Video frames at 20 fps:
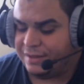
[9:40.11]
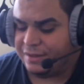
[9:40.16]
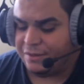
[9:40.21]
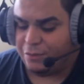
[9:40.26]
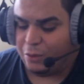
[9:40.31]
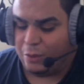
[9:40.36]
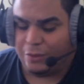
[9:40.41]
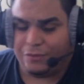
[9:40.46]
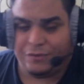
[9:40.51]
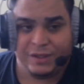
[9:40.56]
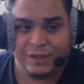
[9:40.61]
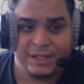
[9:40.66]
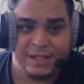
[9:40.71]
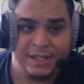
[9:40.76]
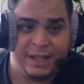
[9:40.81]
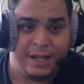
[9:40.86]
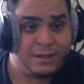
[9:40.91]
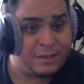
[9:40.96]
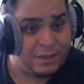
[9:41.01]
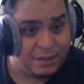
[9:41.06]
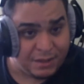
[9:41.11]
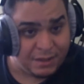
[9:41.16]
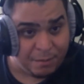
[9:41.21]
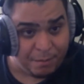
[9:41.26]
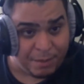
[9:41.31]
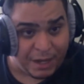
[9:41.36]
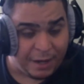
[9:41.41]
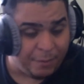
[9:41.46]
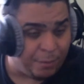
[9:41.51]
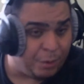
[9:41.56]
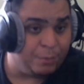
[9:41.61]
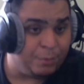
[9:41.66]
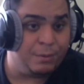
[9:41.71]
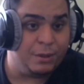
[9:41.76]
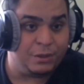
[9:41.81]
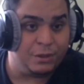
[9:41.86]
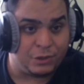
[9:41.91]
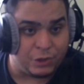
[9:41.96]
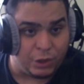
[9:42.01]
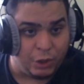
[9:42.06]
and the 450S is compatible,
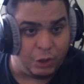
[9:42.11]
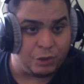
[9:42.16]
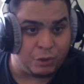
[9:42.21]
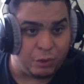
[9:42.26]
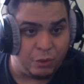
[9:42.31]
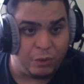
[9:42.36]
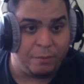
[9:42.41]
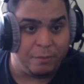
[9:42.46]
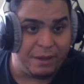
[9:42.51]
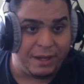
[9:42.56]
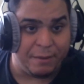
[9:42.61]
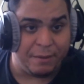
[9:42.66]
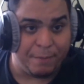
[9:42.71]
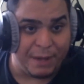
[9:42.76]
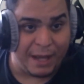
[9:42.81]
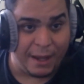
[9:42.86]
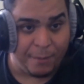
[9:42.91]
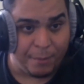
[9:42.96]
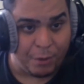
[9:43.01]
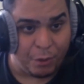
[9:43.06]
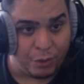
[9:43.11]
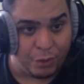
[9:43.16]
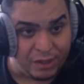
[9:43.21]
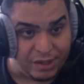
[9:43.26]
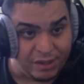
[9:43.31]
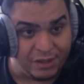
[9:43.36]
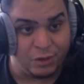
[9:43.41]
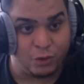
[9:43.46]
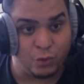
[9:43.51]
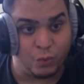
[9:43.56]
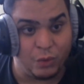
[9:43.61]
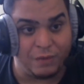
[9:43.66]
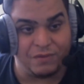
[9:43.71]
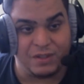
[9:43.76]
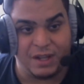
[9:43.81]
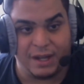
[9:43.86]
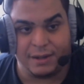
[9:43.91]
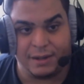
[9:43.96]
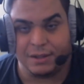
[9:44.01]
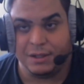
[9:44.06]
but it also will be compatible with the
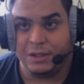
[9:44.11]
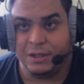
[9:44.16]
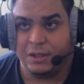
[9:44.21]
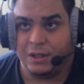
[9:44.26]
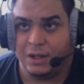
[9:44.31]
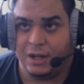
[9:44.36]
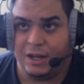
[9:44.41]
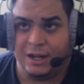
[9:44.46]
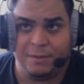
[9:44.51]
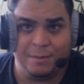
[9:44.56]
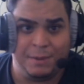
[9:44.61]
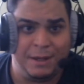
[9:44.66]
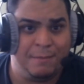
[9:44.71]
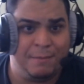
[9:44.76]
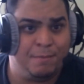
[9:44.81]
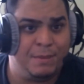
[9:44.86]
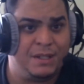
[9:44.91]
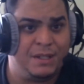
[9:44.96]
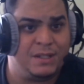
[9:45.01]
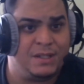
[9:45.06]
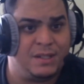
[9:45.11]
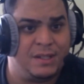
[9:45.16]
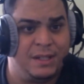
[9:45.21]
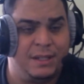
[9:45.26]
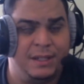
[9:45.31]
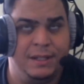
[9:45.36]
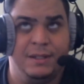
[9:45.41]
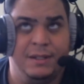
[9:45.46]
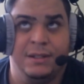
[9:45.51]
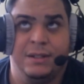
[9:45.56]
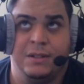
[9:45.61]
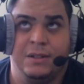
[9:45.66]
SwiftTech MPC